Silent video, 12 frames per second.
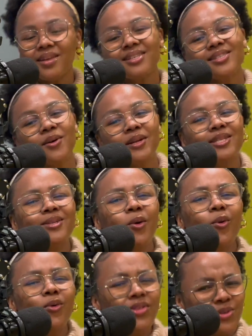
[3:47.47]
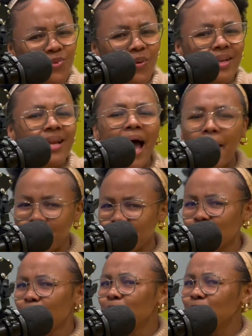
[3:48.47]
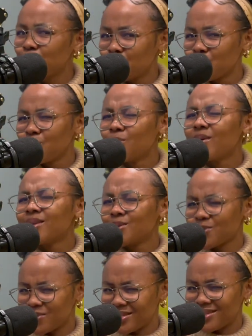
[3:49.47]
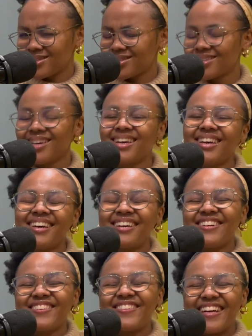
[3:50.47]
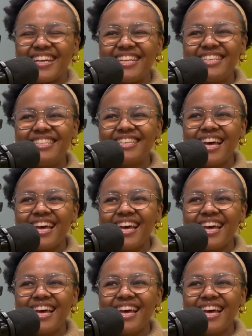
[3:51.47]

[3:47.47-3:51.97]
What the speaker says: So let's call this one episode 2 with a twist, right?